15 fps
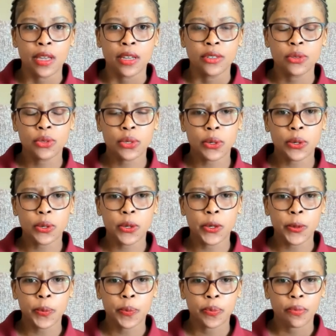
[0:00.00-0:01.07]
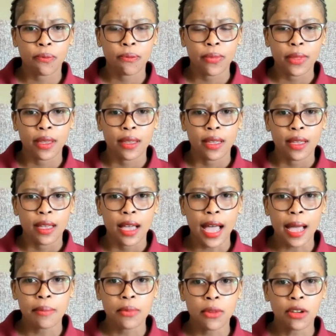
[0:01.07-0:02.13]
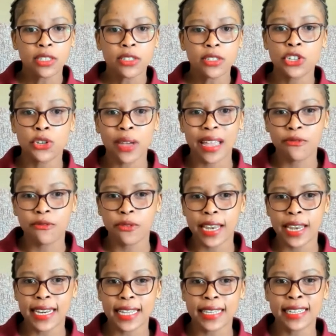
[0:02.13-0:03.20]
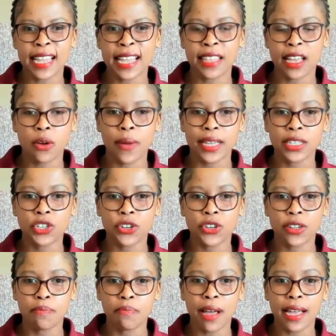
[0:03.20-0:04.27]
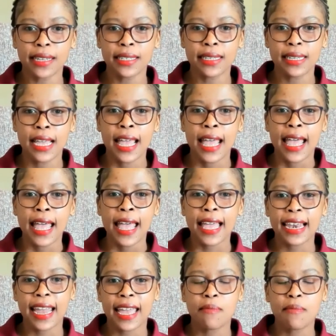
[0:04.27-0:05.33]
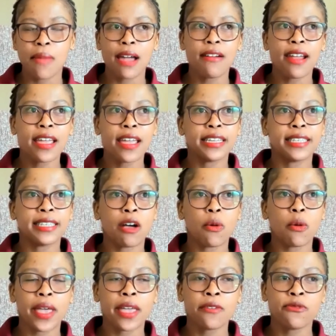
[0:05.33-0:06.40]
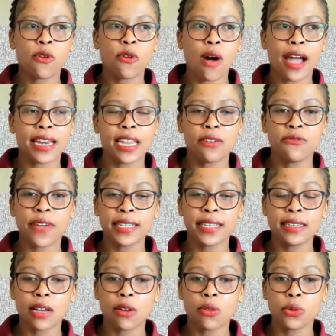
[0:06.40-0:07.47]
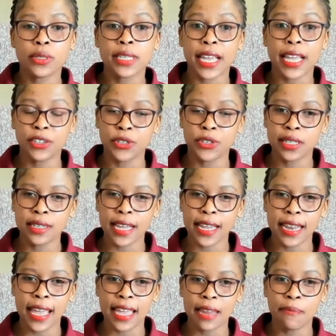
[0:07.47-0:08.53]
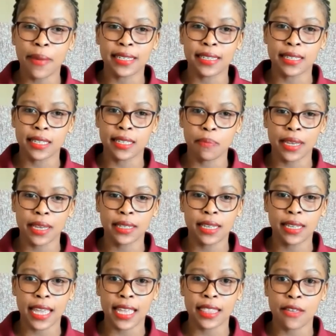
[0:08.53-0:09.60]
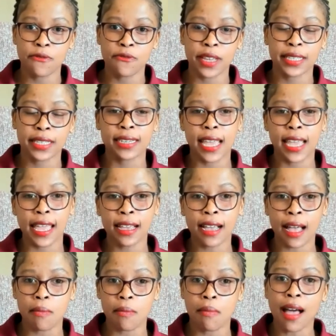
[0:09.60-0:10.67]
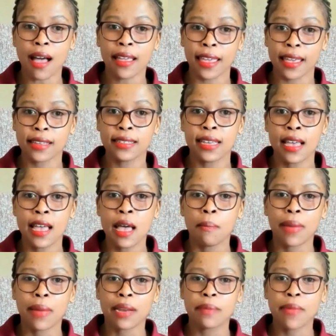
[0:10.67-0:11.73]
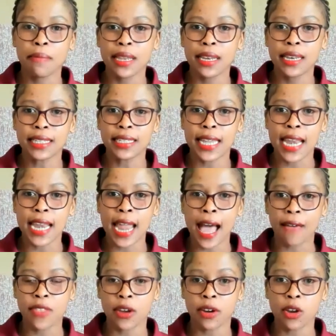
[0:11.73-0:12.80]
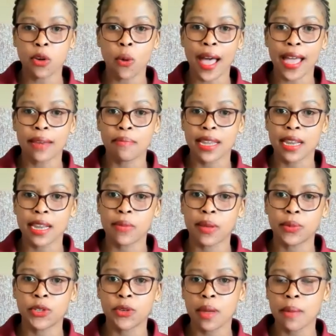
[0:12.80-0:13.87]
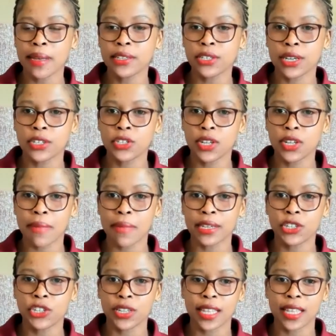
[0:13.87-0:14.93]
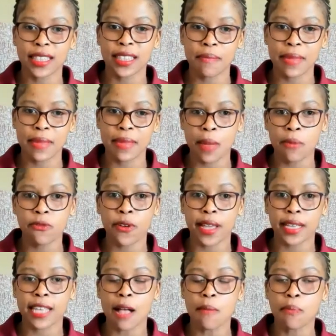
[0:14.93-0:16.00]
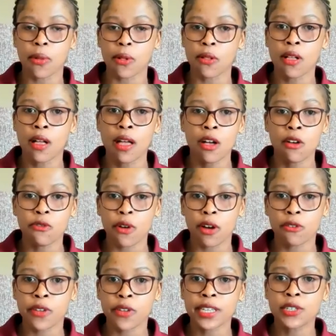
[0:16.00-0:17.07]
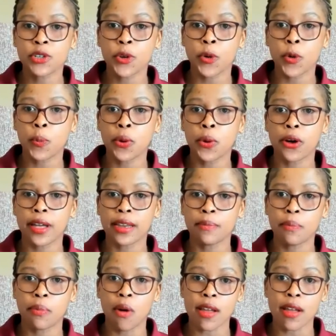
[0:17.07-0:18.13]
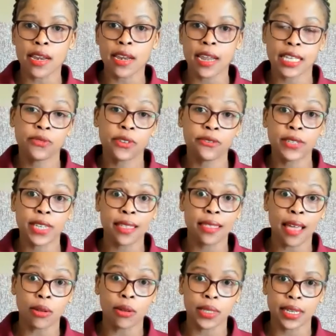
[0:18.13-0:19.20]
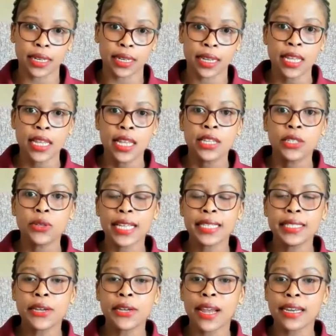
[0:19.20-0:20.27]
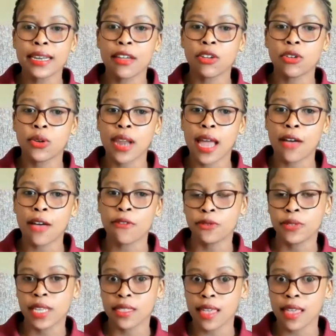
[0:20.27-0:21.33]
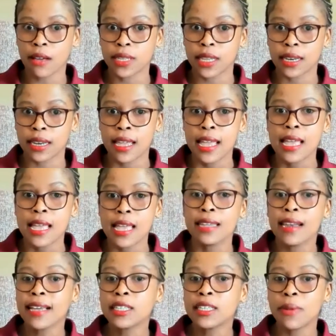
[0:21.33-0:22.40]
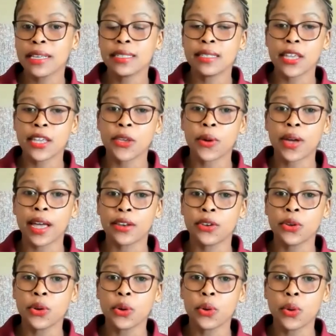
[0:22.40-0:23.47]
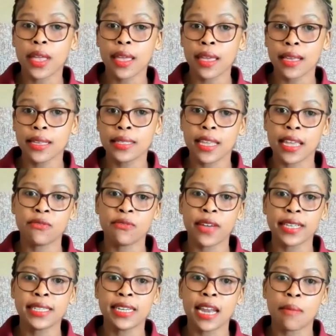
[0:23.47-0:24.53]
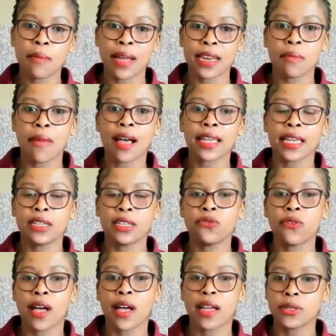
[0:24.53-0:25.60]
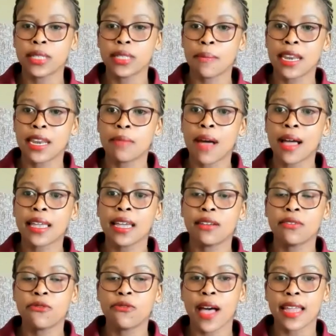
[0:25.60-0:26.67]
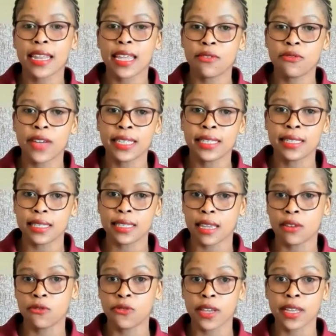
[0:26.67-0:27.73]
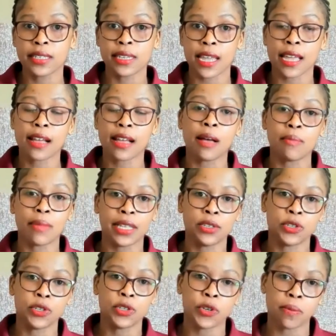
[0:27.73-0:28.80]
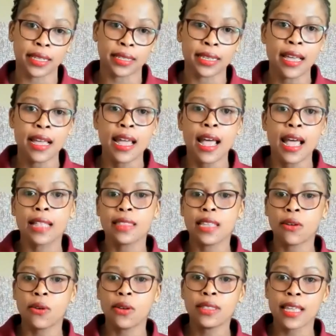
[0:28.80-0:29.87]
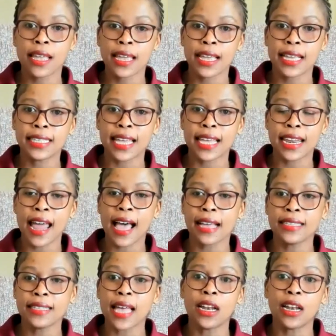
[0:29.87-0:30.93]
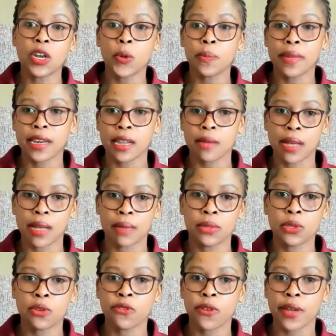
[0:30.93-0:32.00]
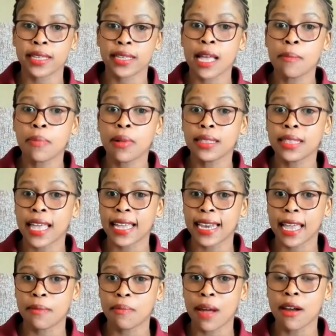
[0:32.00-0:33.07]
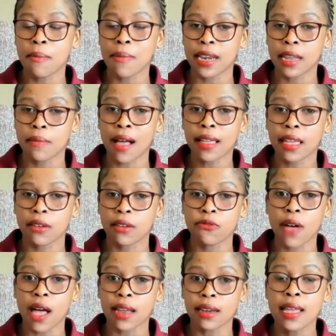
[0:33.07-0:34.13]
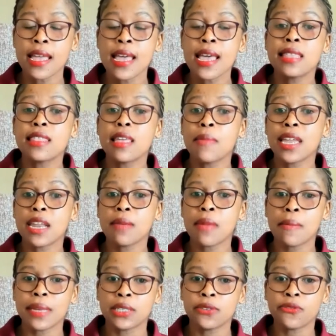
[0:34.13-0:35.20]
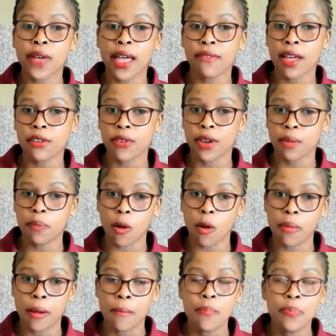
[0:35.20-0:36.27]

So I'm not sure I fully understand the question, but Hela Imara is a way for an investor who's interested in participating in the fixed income market, but maybe doesn't have the required minimums. Remember Churchill mentioned that the minimum, for example, for a fixed coupon bond is 50,000. So let's say right now you don't have 50,000. The next best thing you can do is invest in a money market fund because a money market fund invests in fixed income instruments. And the good thing is that it has a low minimum. So for example, the Hela Imara money market fund, the minimum minimum is 500 bob.